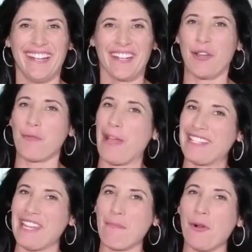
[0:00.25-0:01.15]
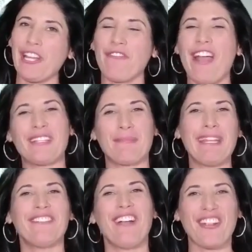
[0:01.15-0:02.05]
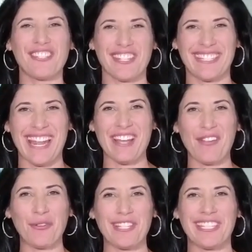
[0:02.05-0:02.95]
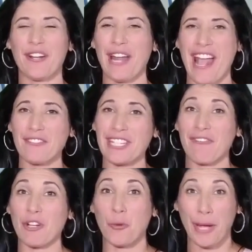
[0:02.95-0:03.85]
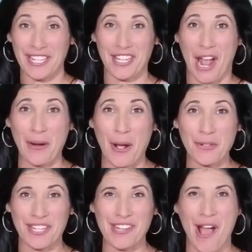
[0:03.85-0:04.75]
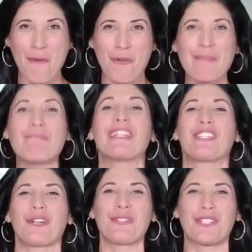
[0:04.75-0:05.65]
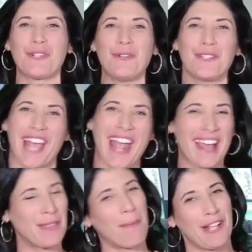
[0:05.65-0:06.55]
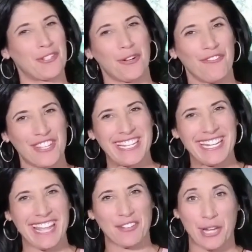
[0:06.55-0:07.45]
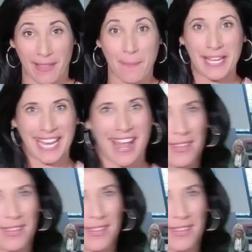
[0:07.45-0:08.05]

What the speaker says: Good Wednesday morning, friends. Meteorologist Danielle Noyes here, and I have to give a quick shout out to not one, but two schools I had the pleasure of visiting yesterday. Let me get out of